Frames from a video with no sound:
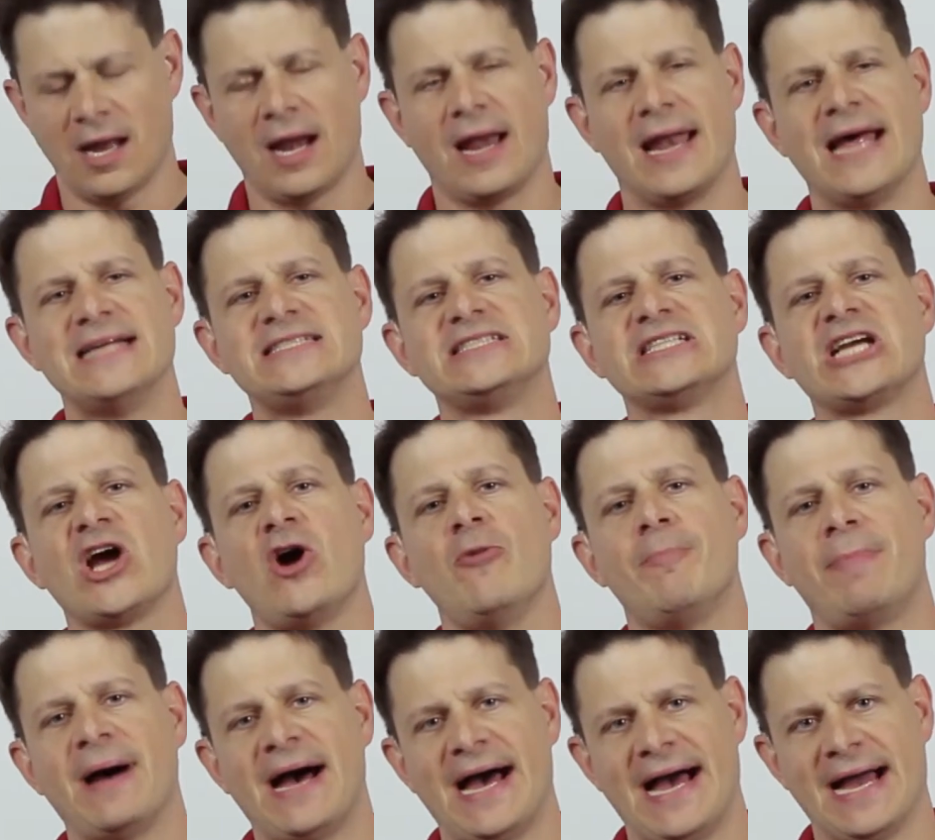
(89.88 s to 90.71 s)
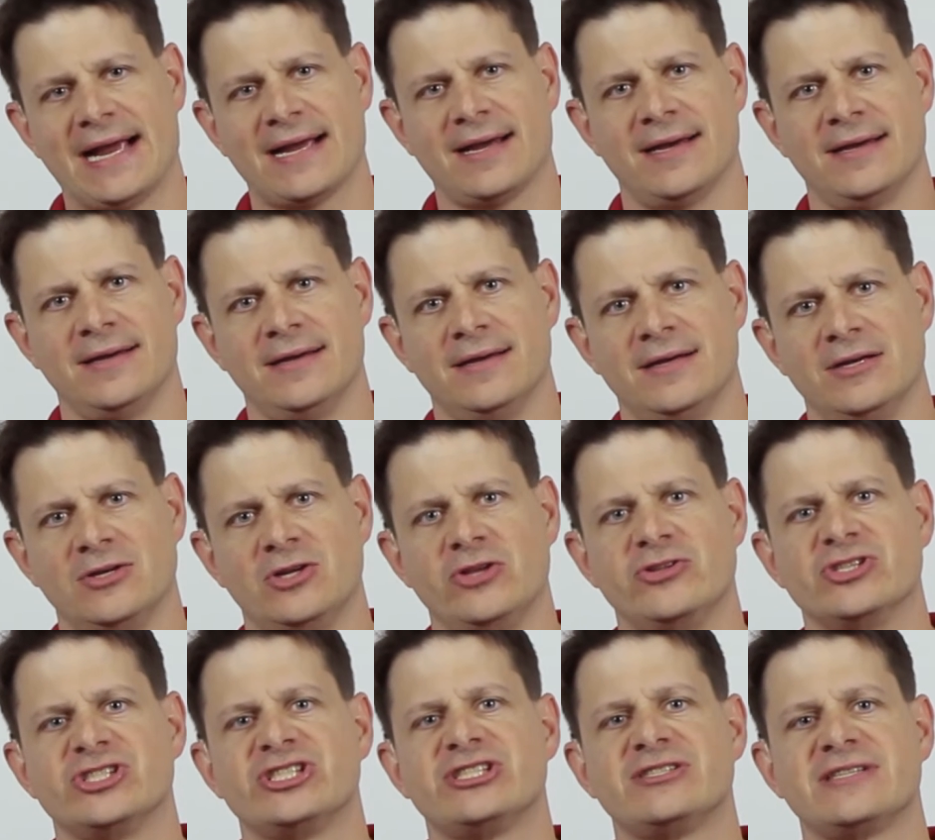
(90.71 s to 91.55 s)
Let's go back
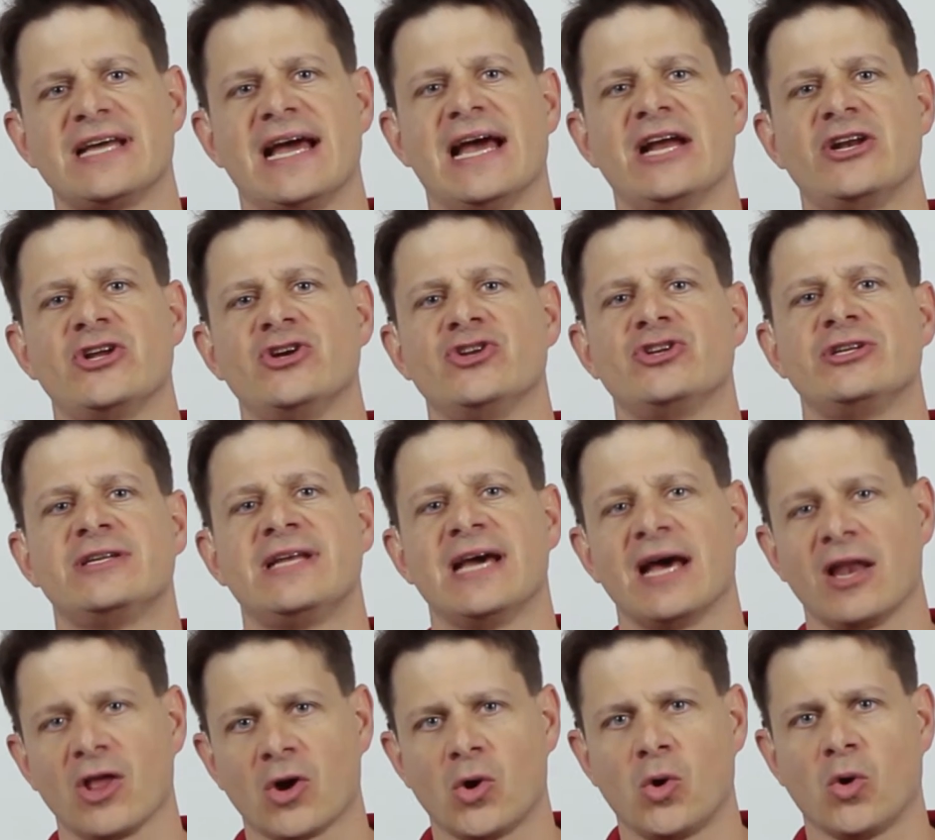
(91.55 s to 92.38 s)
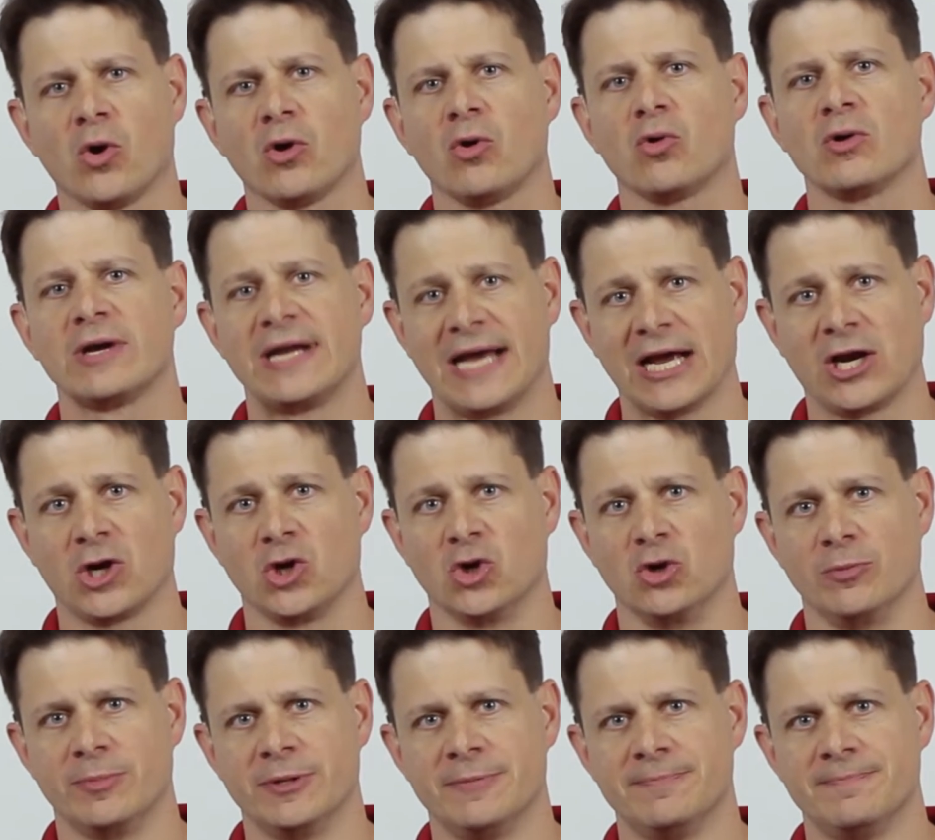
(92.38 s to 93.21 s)
to the standard telecoil neck
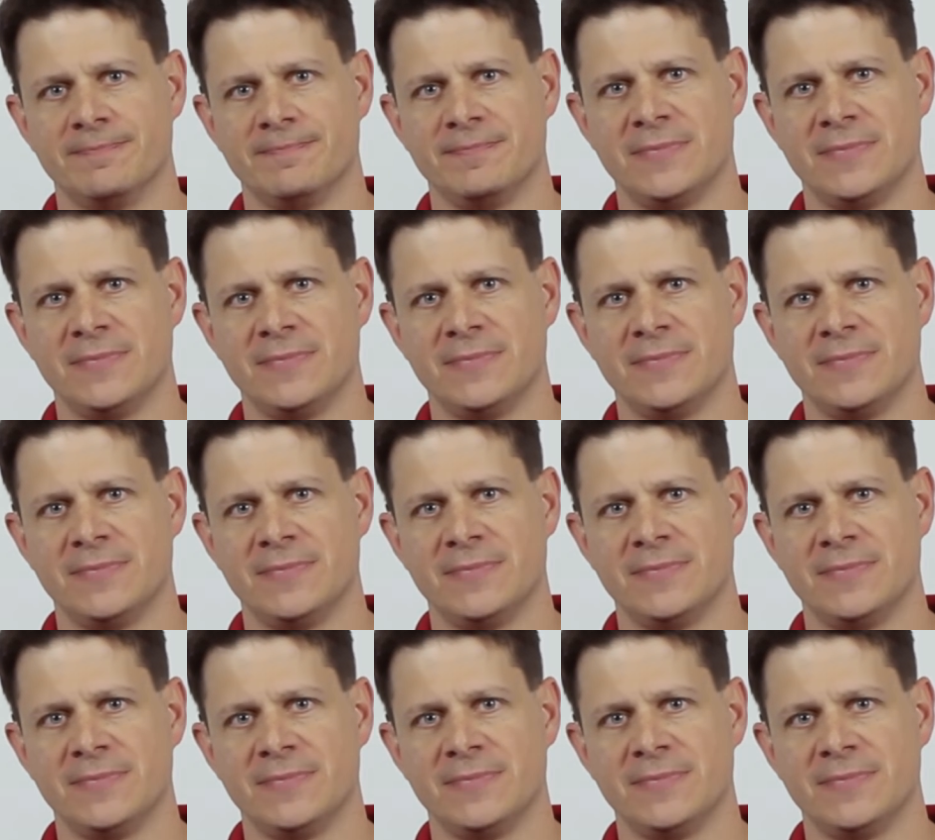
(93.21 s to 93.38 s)
loop.